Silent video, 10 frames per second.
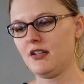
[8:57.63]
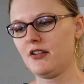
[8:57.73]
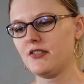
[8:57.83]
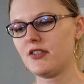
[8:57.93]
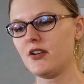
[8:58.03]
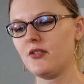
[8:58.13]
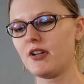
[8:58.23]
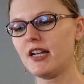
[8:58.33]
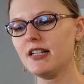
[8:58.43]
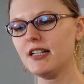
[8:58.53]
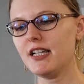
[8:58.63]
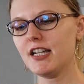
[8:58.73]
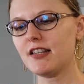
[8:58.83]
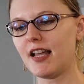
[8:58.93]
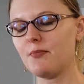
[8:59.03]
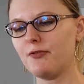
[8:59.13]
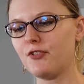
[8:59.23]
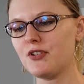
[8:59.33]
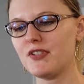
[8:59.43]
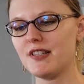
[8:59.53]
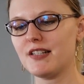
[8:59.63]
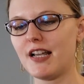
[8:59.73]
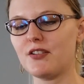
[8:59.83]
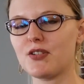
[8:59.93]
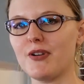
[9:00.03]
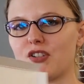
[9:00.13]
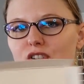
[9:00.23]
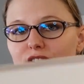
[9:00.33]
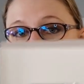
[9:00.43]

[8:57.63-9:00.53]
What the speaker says: So kind of neat that before you see the titles, you actually just